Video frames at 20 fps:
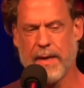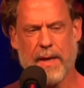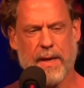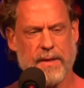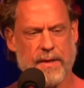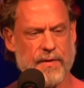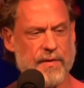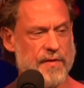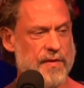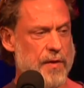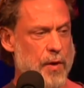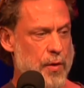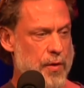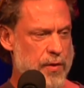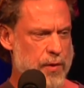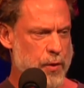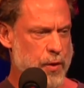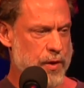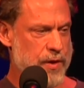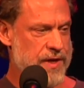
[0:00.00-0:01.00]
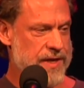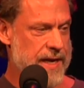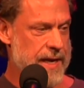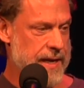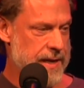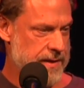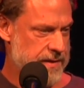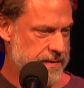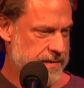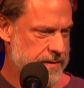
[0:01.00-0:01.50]
This is our third
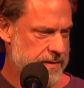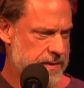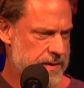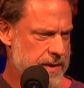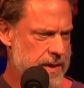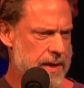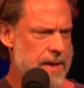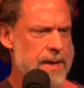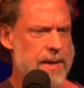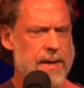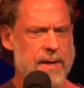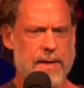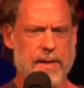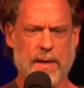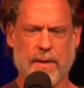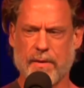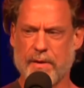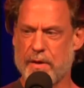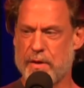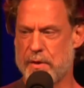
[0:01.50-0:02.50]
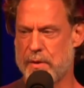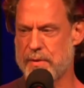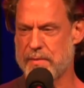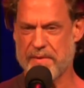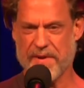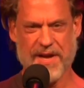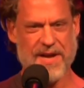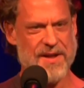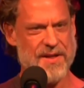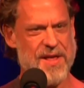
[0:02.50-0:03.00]
date. Now,
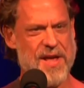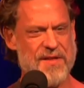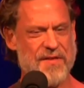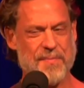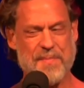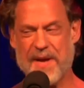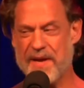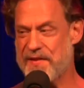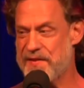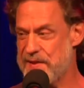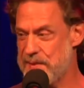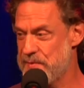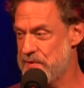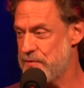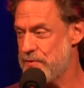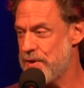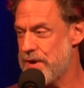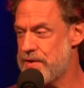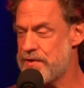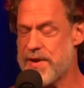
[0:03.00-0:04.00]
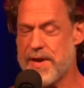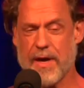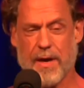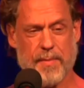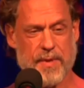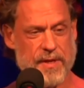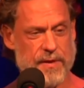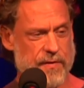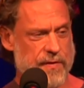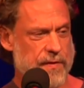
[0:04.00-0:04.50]
this may seem strange now,
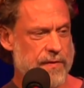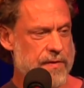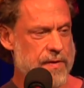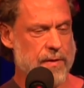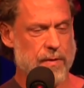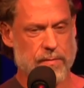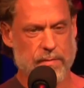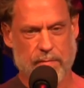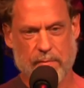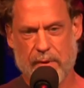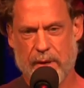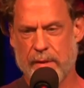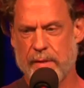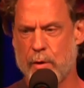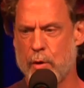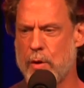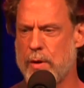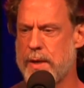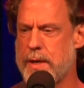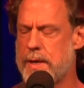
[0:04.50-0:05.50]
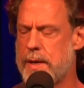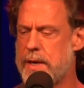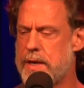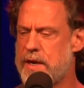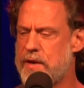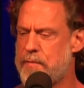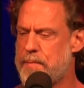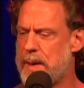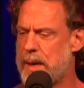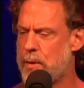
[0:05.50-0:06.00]
but this is, in the early
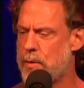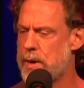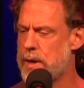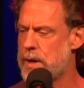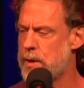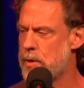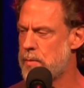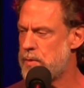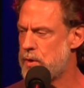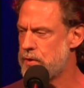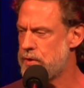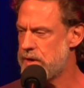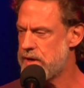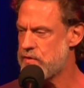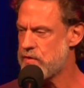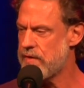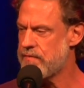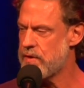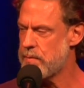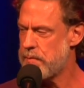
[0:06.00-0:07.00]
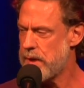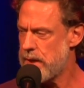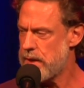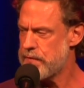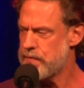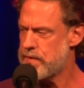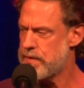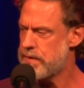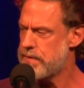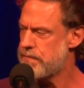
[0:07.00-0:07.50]
90s, Bauer and I are both HIV
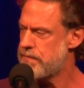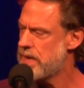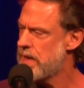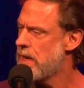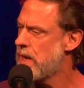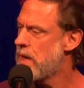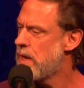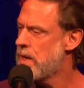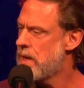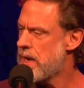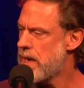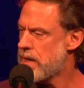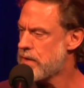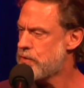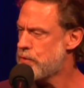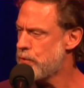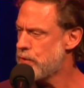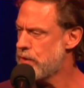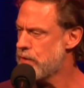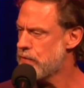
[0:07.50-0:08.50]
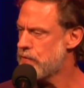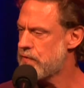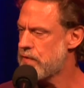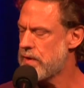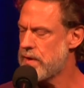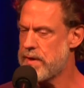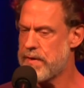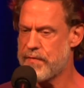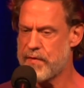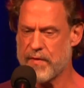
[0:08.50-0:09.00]
positive, had 2 years to
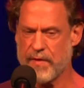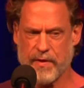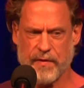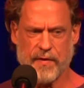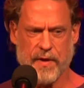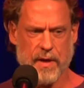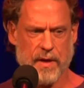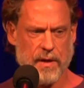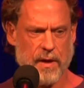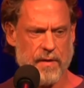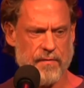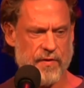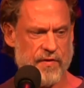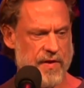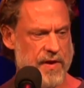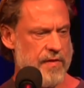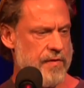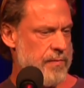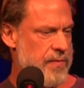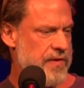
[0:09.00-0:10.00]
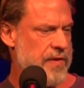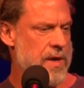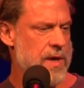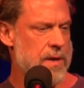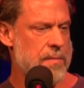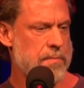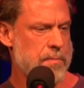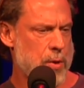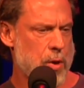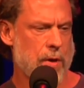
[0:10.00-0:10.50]
live, so this kind of conversation was kind
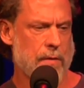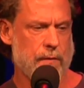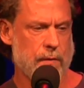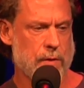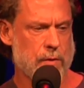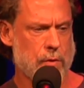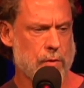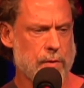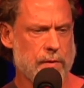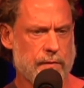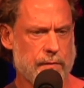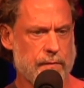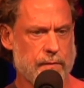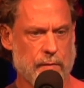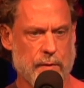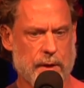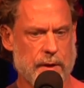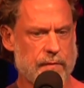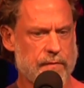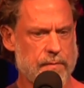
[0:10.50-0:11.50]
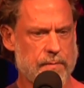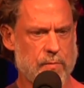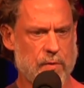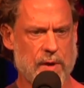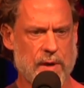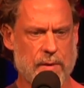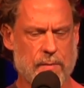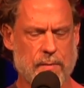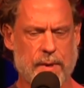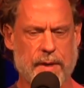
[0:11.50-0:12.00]
of par for course for us,
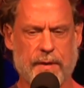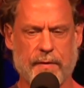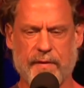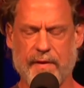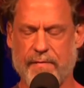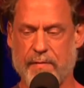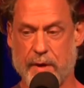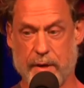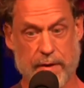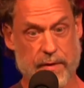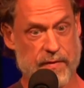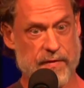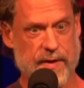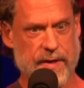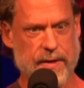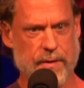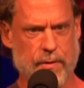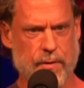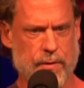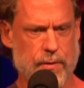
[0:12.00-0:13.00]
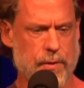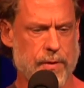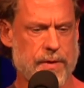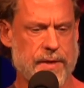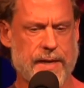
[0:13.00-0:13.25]
really was, even on a second or third